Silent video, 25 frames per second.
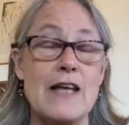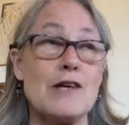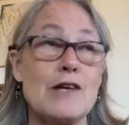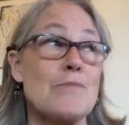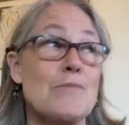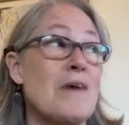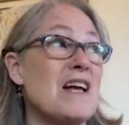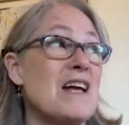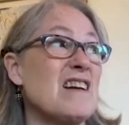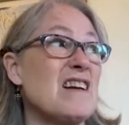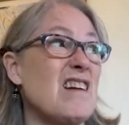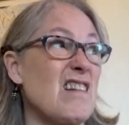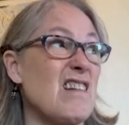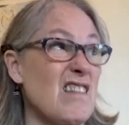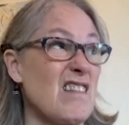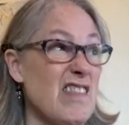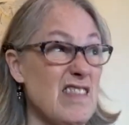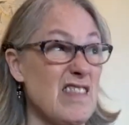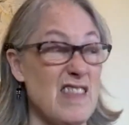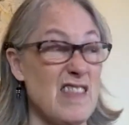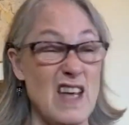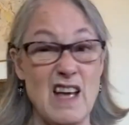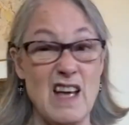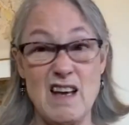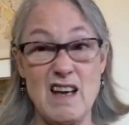you might not
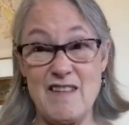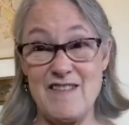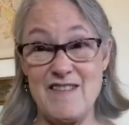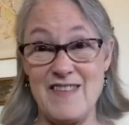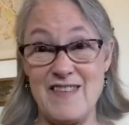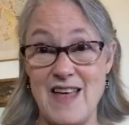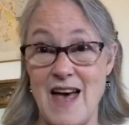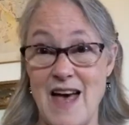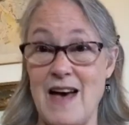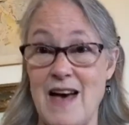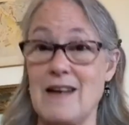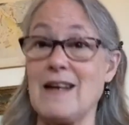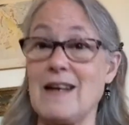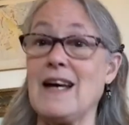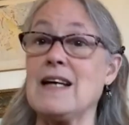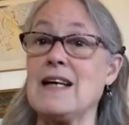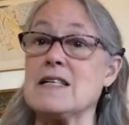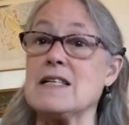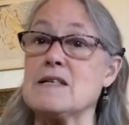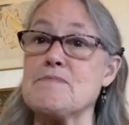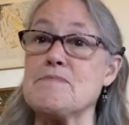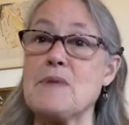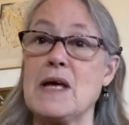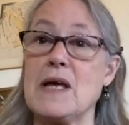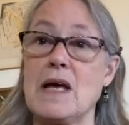think of that
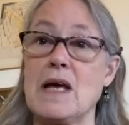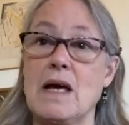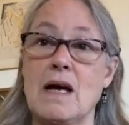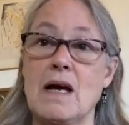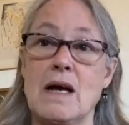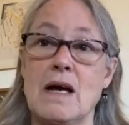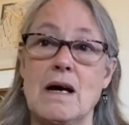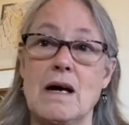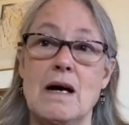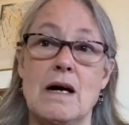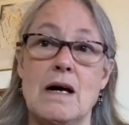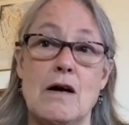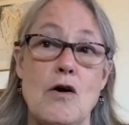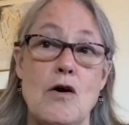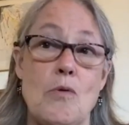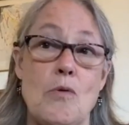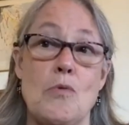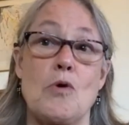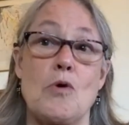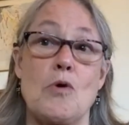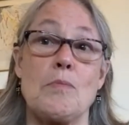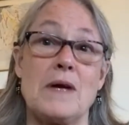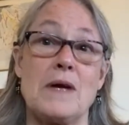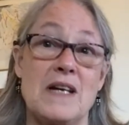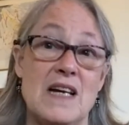as being a
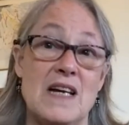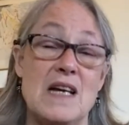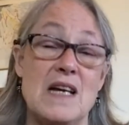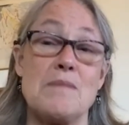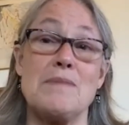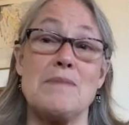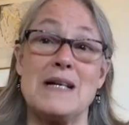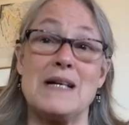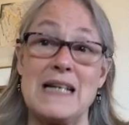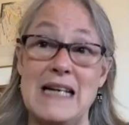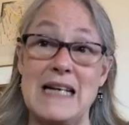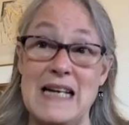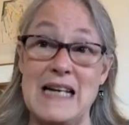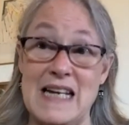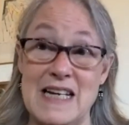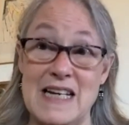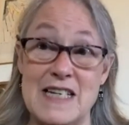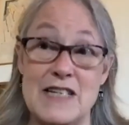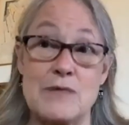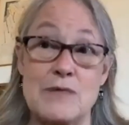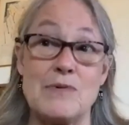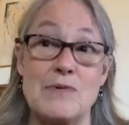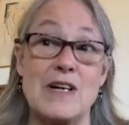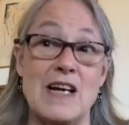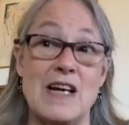comorbidity, but it
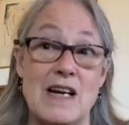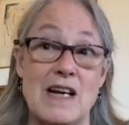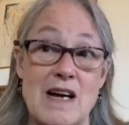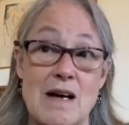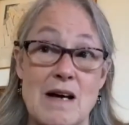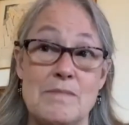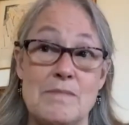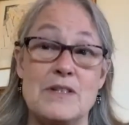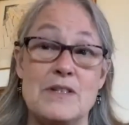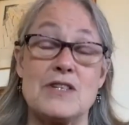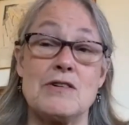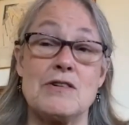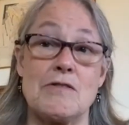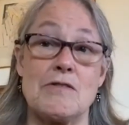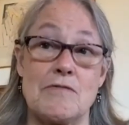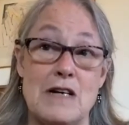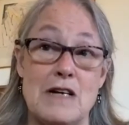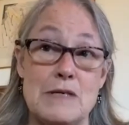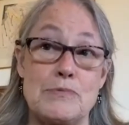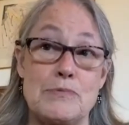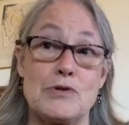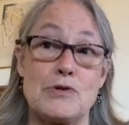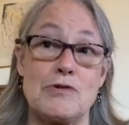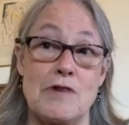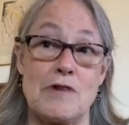is when it comes to a
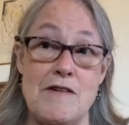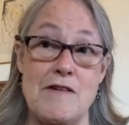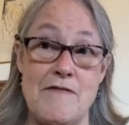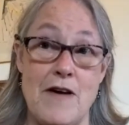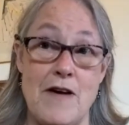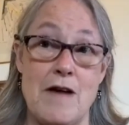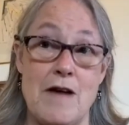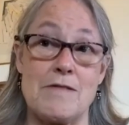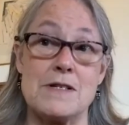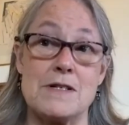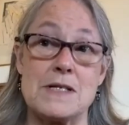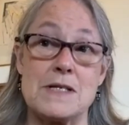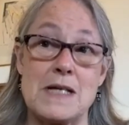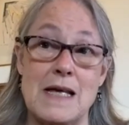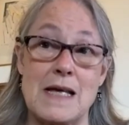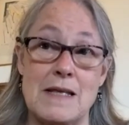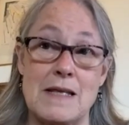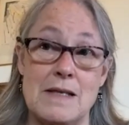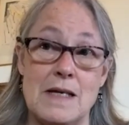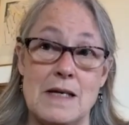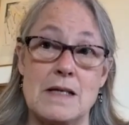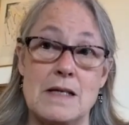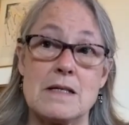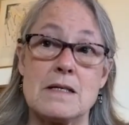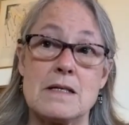respiratory virus like
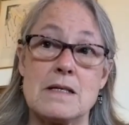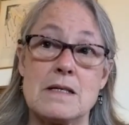this.